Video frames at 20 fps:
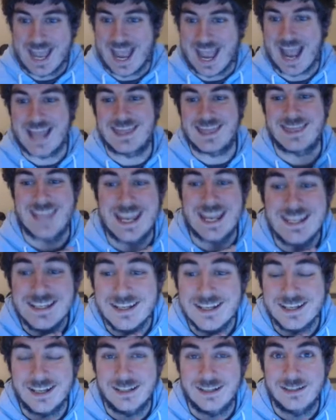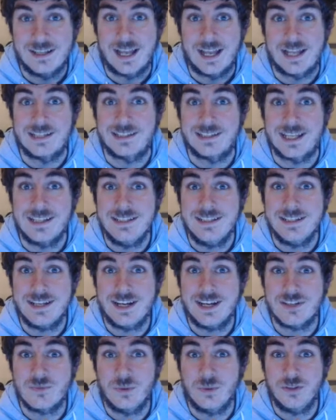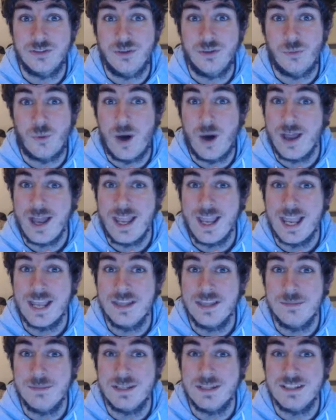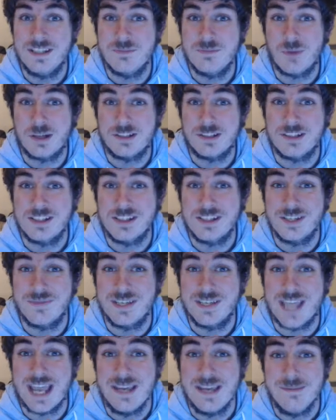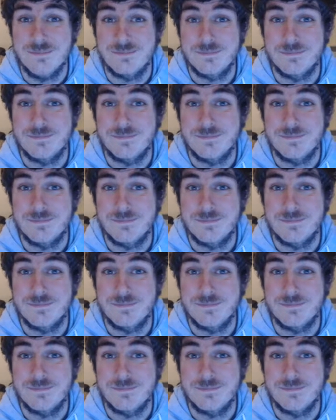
And then you and then you guys wonder why I hate the business practices of EA?